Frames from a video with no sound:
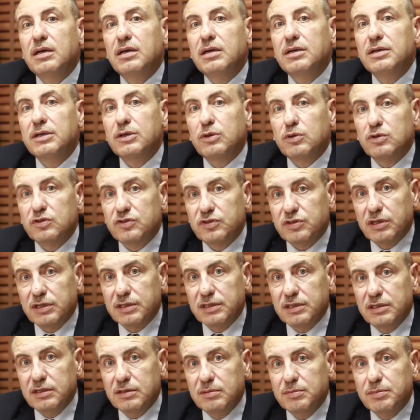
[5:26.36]

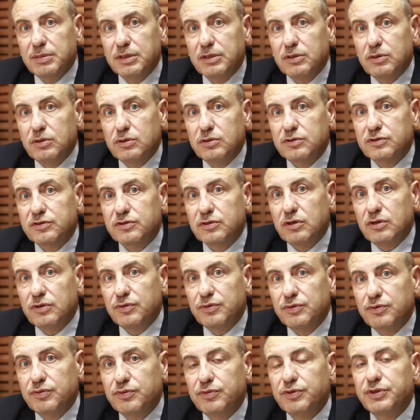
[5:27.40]
reconstructed because
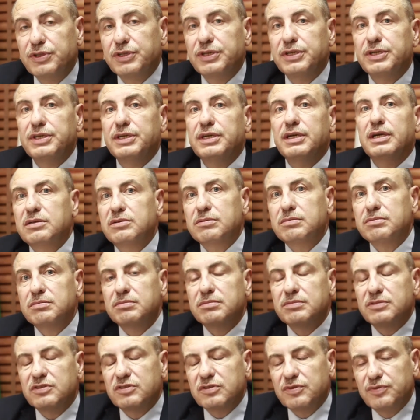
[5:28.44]
of the
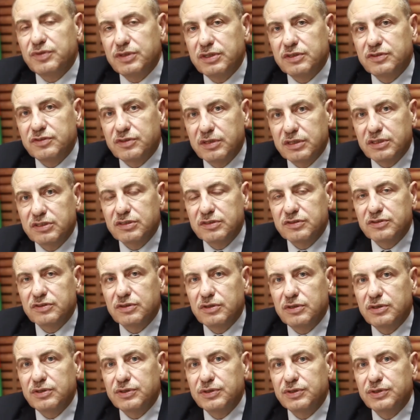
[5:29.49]
severe
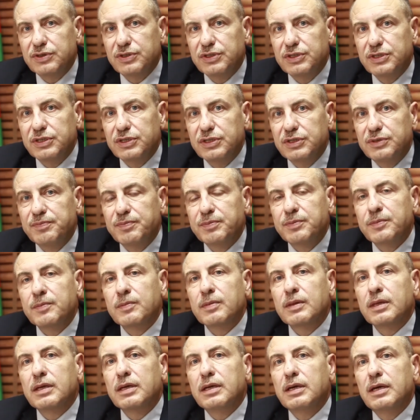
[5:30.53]
restrictions on the
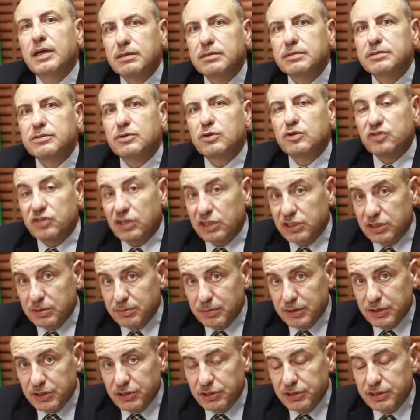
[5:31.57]

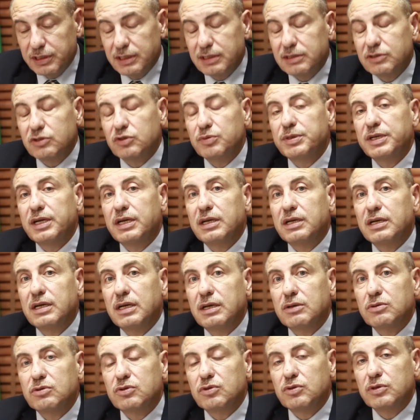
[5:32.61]
construction material to be
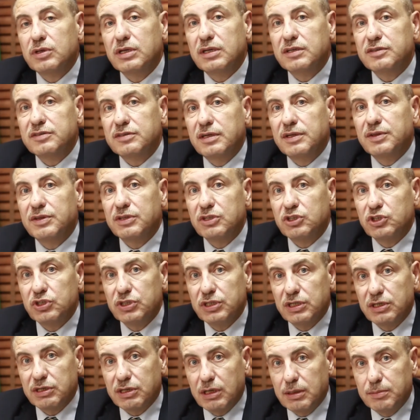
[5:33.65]
allowed to Gaza. The
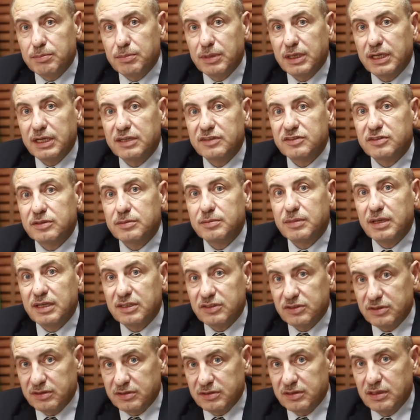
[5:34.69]
GRM mechanism
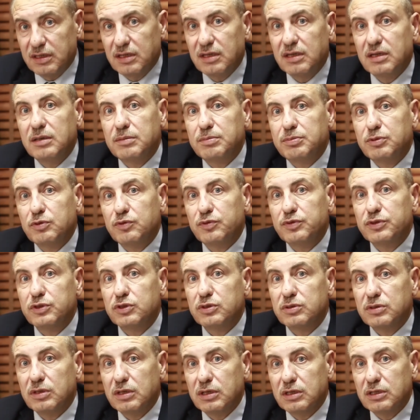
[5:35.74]
has
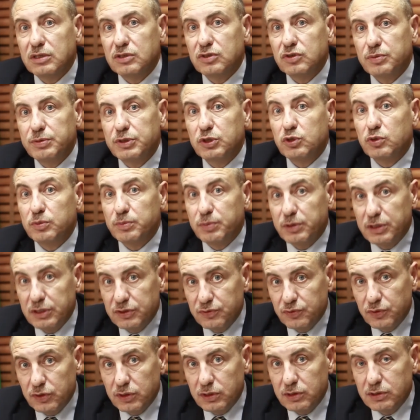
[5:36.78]
proven to be
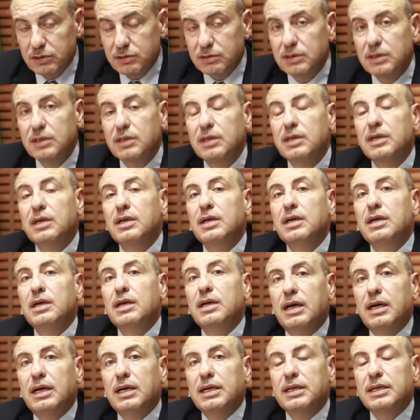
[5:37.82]
complete failure.
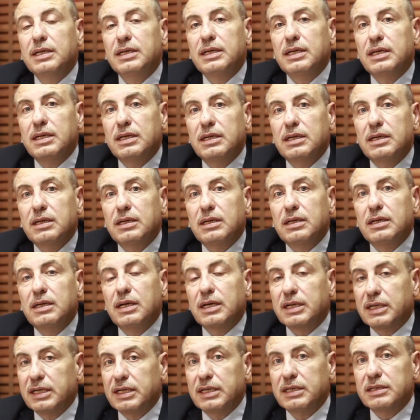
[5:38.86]
And
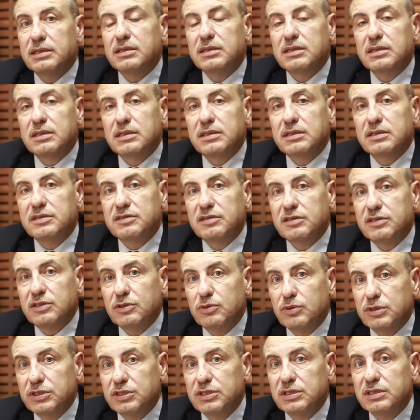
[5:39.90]
again, the
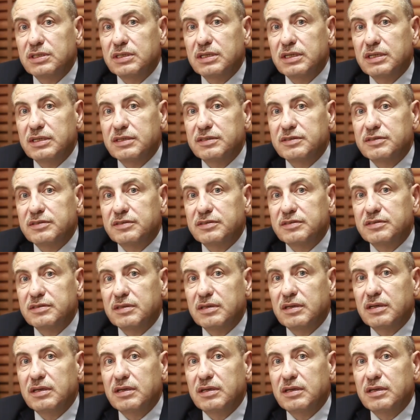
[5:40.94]
situation is